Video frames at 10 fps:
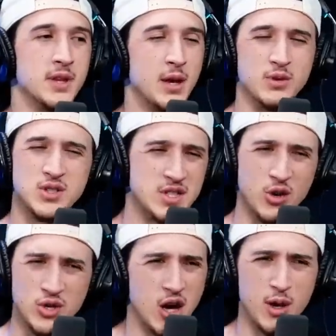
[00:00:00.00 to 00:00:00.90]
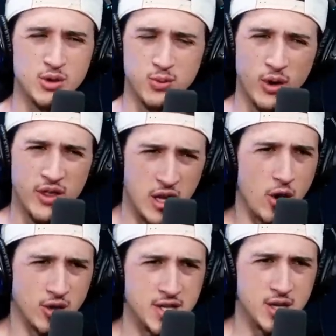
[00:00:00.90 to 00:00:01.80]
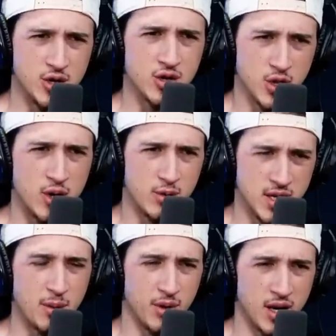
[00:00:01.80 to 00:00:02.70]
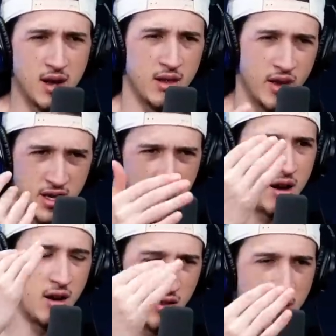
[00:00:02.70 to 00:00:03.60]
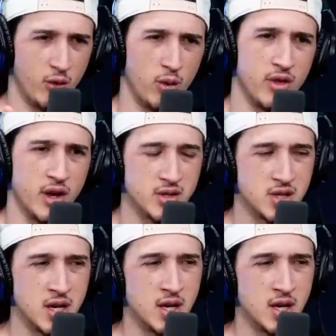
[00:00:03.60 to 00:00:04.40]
He was still young. He was one of the younger teachers. So he was able to kind of like get on a level with us.